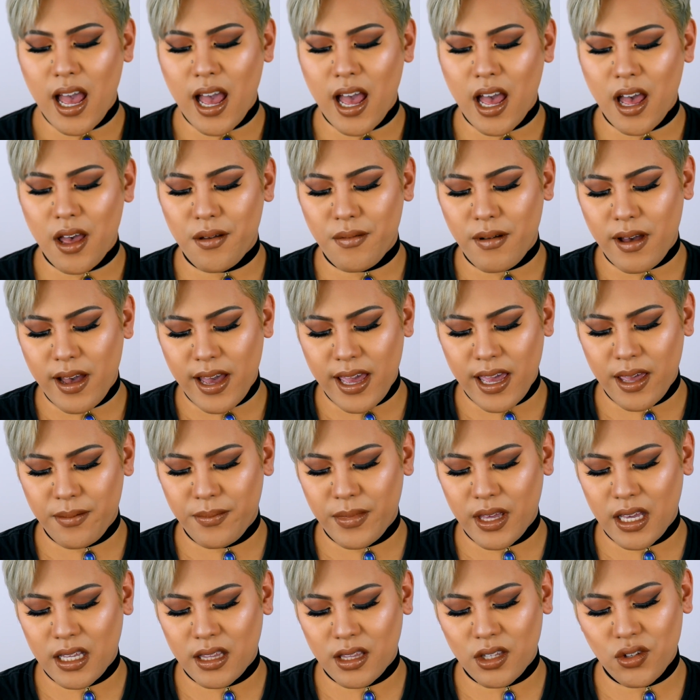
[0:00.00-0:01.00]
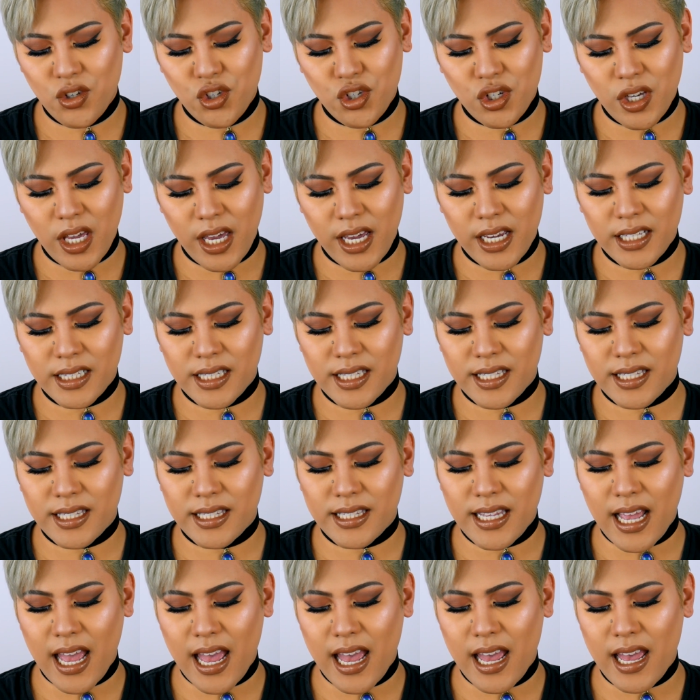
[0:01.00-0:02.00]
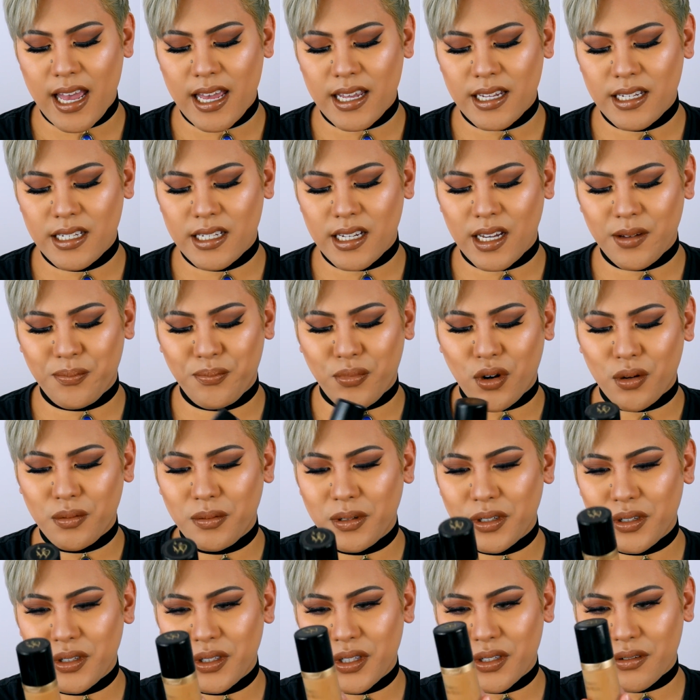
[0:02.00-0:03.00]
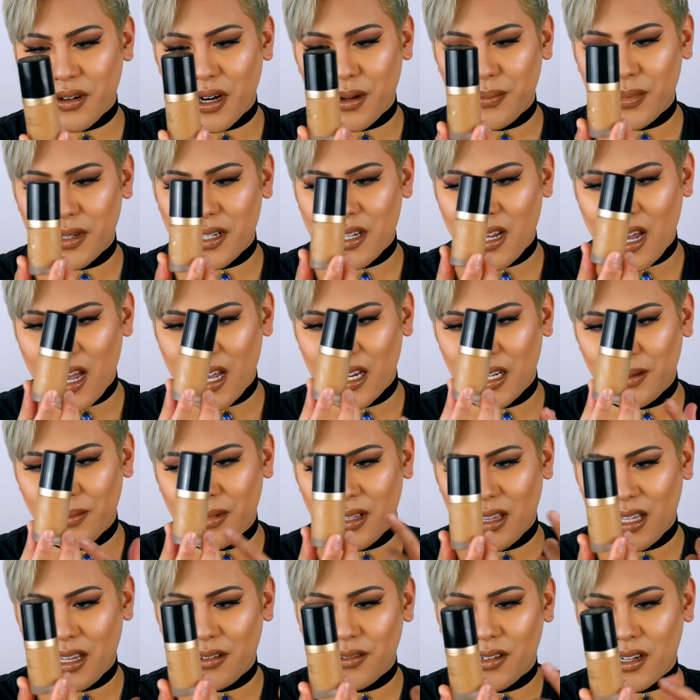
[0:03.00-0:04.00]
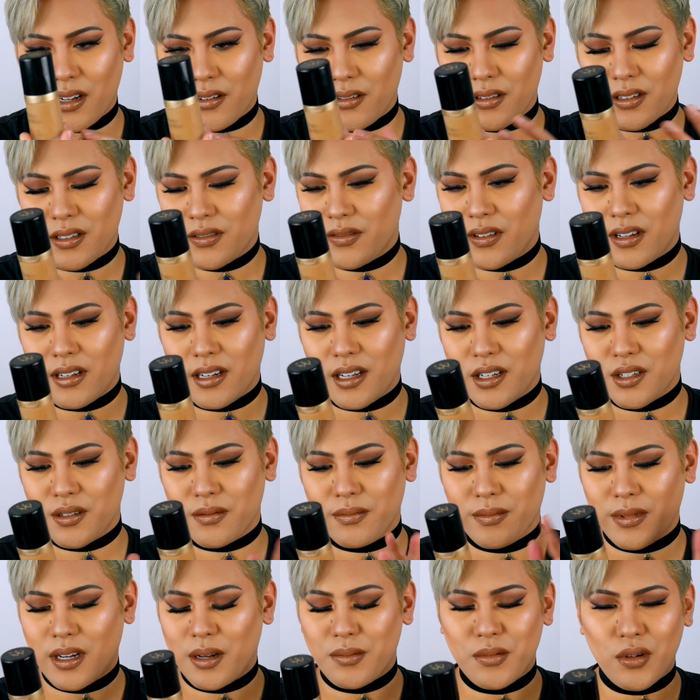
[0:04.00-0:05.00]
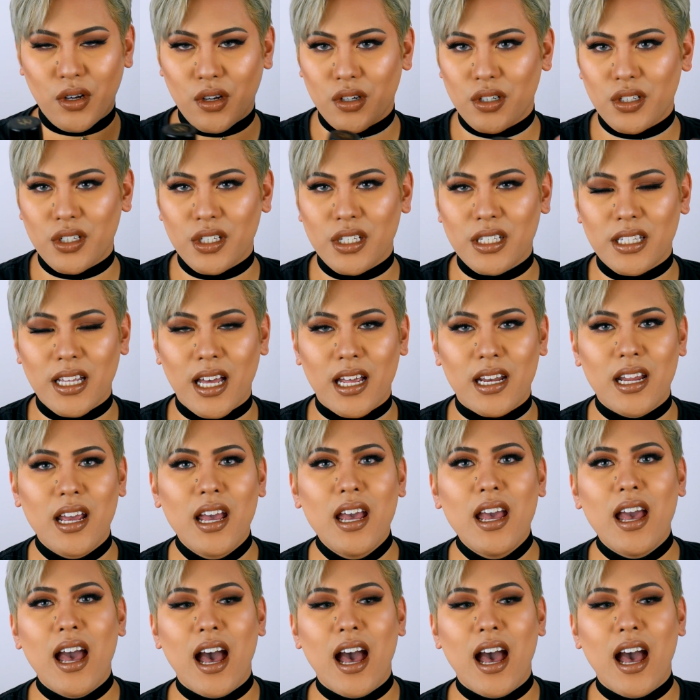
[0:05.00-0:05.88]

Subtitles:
I am in the shade Sand. I probably could scrape a tiny bit left out of this foundation, but I'm not going to do that.